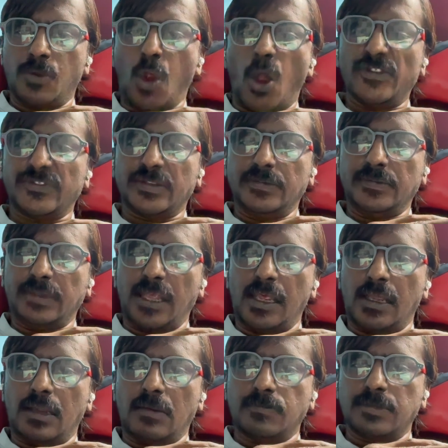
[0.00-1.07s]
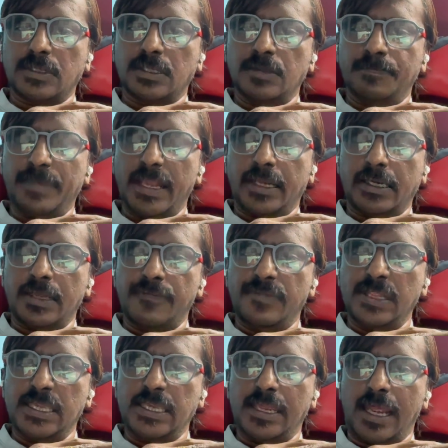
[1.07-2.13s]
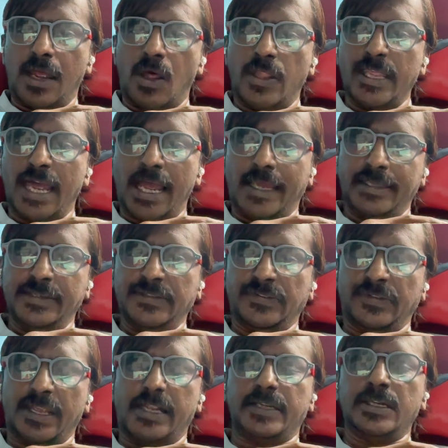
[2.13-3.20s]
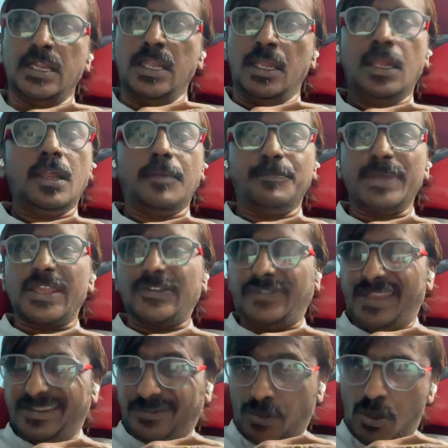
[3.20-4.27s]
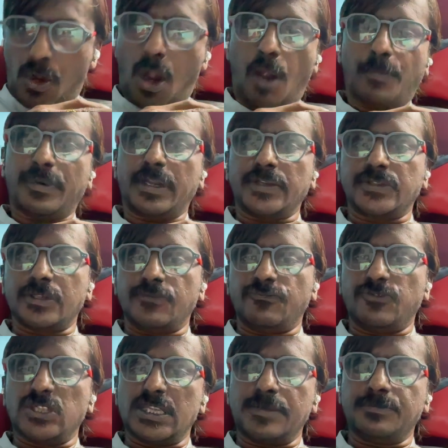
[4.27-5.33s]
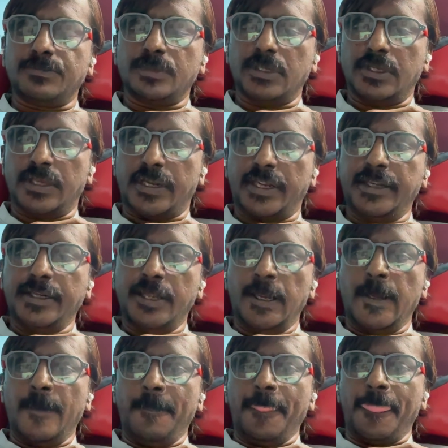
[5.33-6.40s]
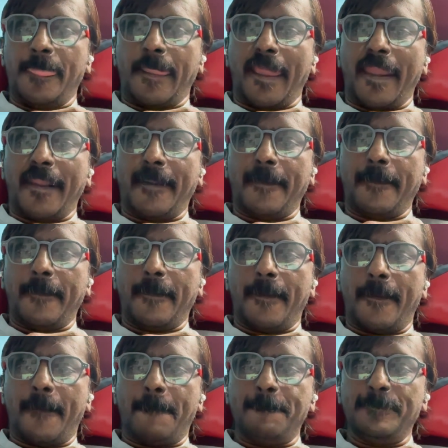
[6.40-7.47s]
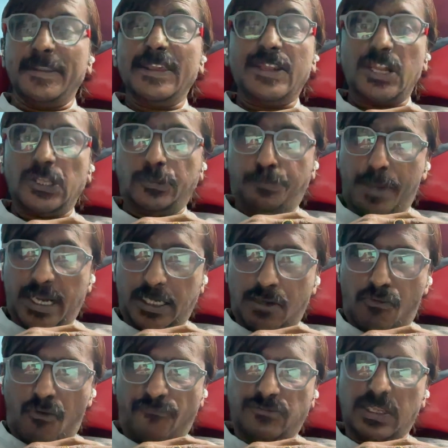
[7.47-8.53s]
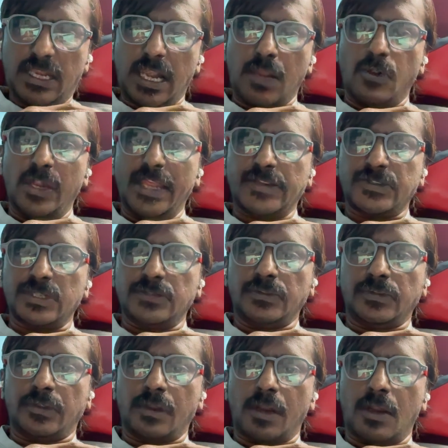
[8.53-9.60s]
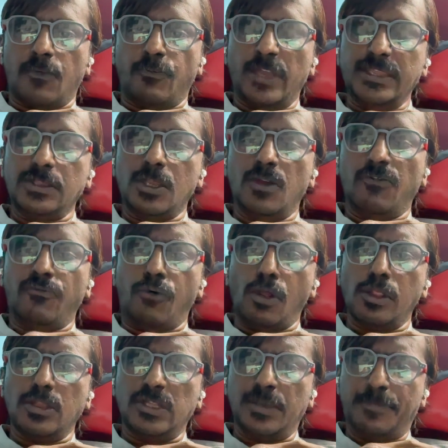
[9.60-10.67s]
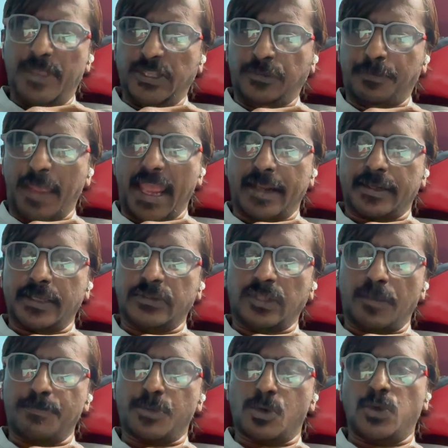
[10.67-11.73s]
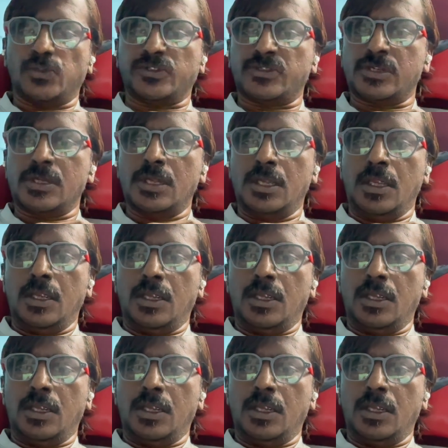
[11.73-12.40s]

cost is comparatively on a higher side because there's no competition for them, right? And irrespective of the regulations, when you follow the best practice approach,